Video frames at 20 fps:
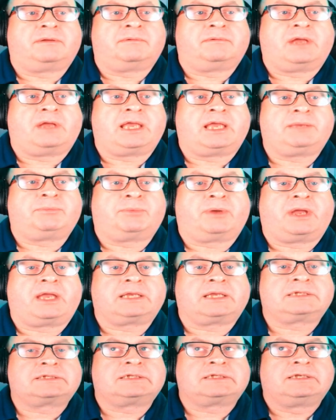
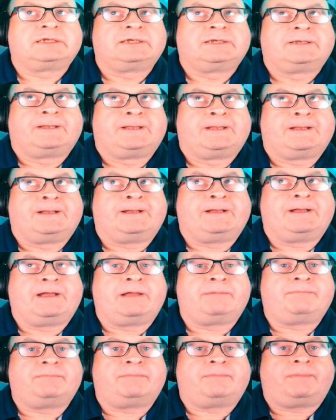apex.
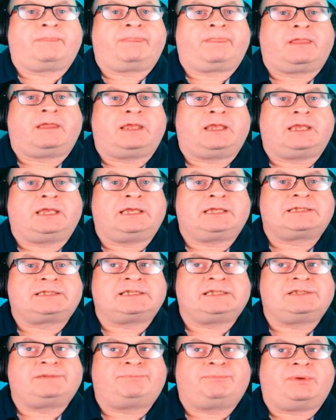It
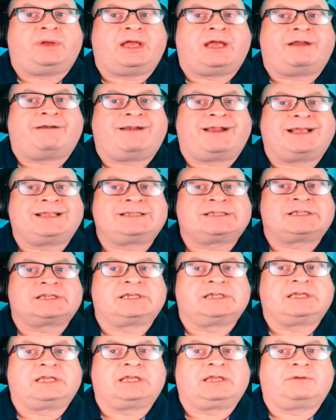is better
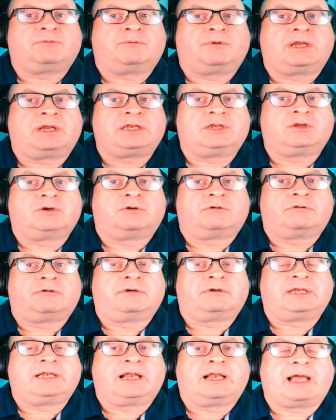actually when
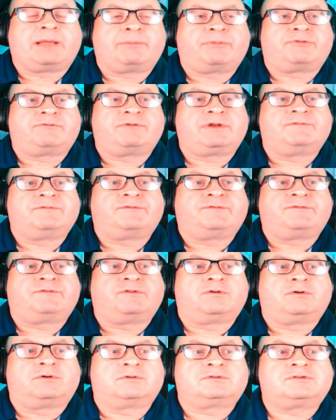you're in lap 3 and
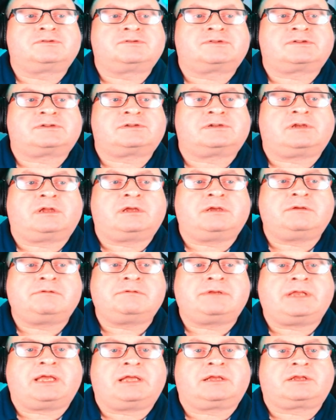4 to slow
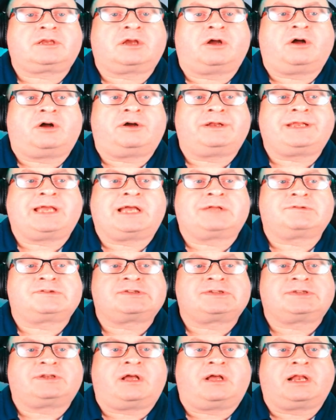the car down
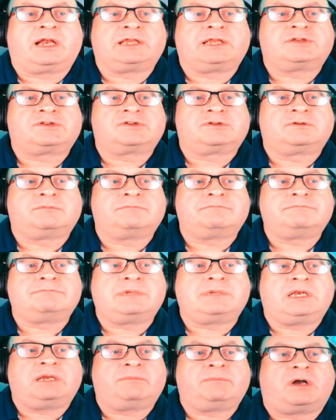slightly to
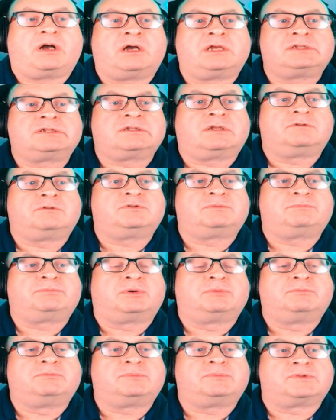minimize those
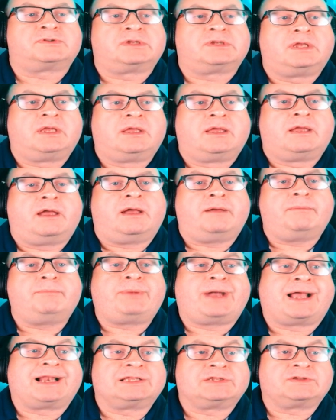bumps and
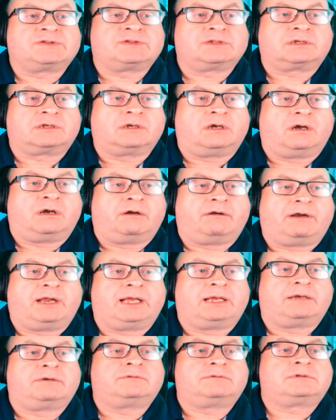balance the car
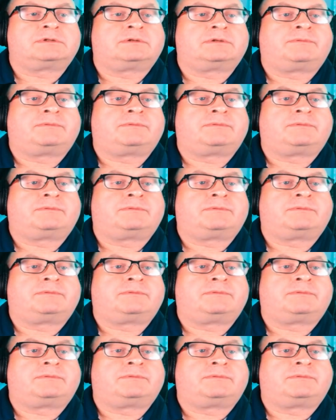out.